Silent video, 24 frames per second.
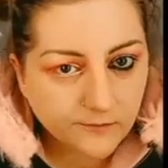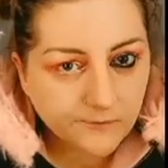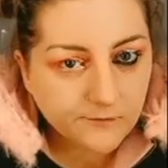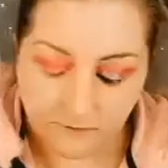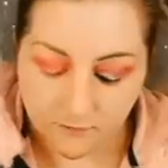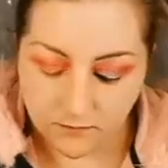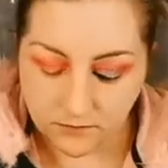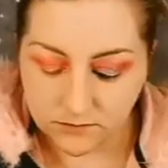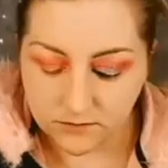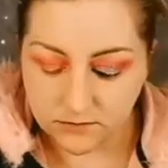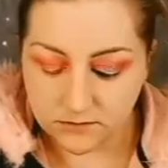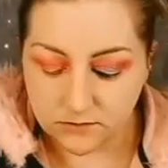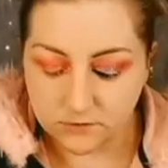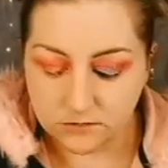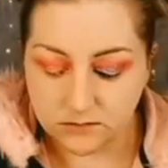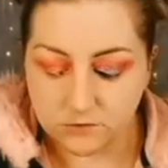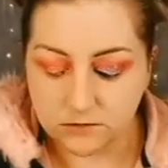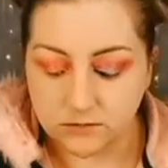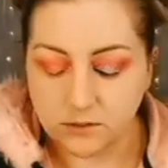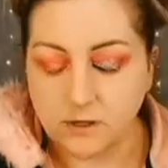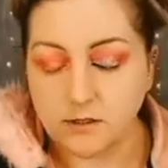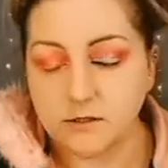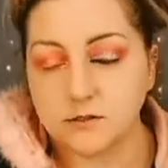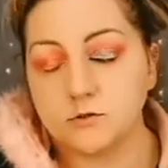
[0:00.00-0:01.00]

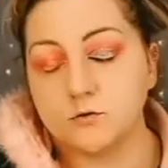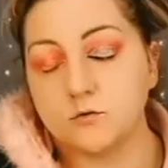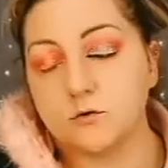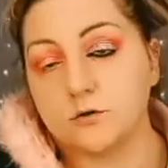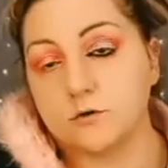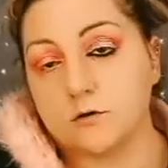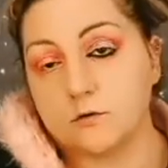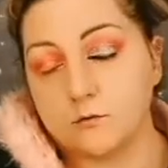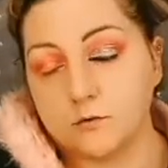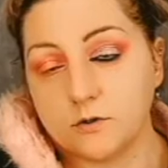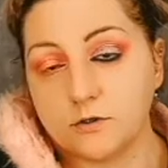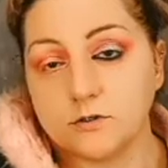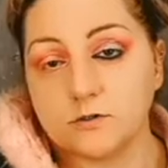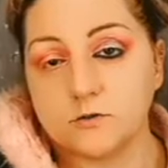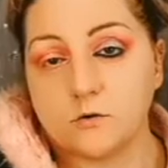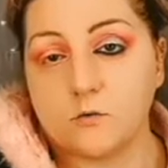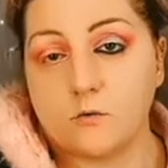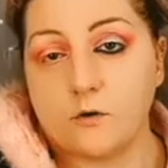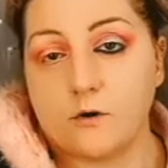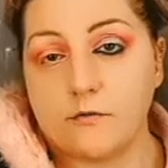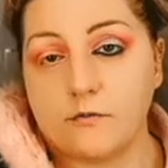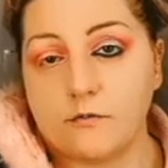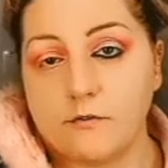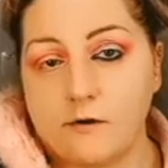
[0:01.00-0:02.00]
Obviously, yes, you can always go
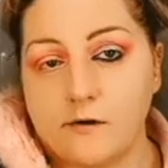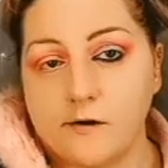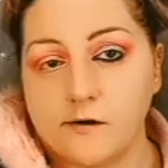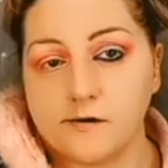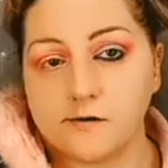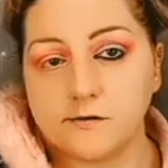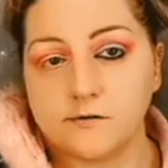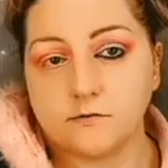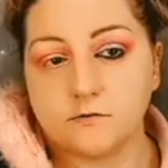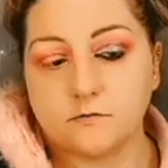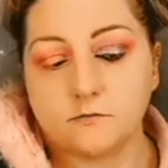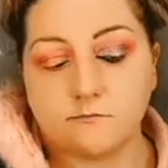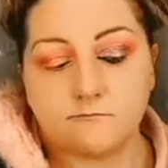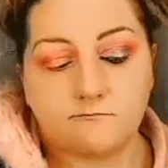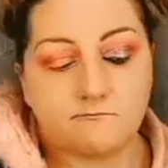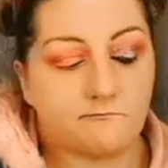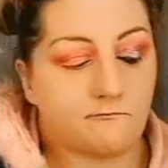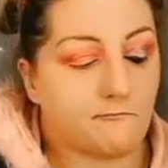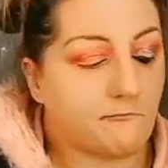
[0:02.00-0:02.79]
online.